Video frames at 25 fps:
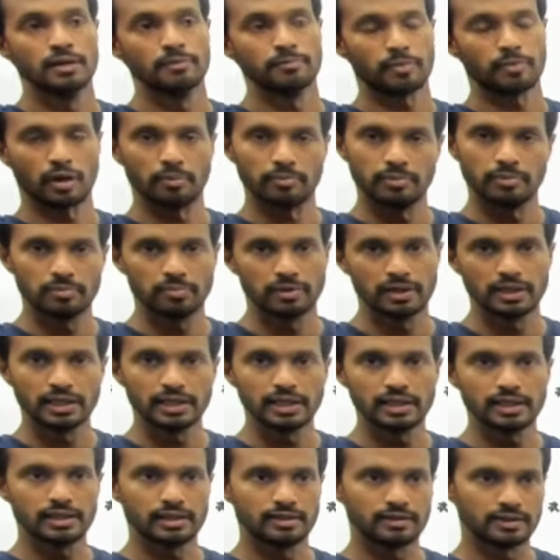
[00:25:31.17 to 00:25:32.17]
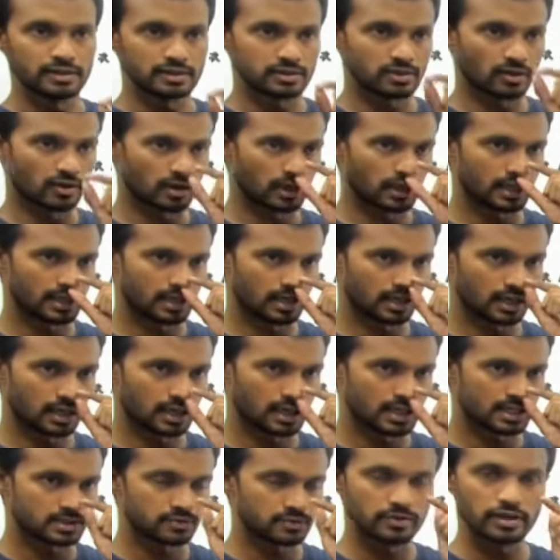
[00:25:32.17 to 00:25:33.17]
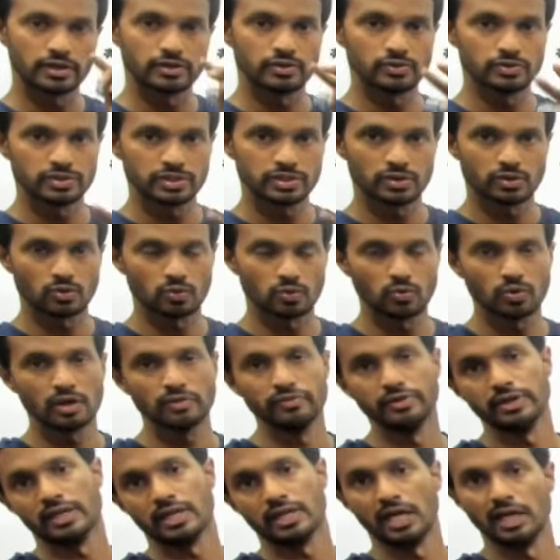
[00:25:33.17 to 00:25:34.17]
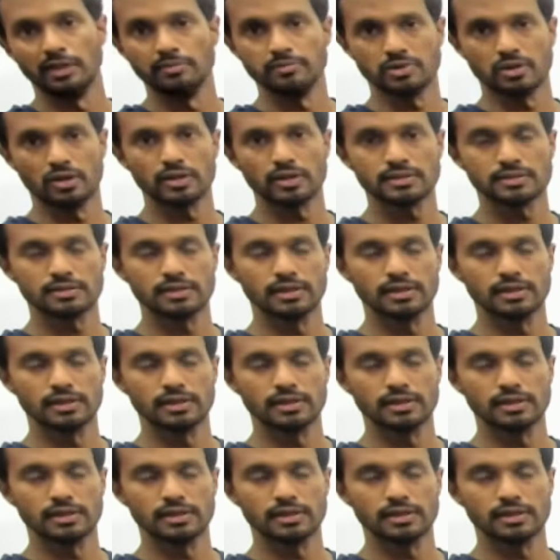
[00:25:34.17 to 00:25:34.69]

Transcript: probably in this online class, we are using 2 hour time slot.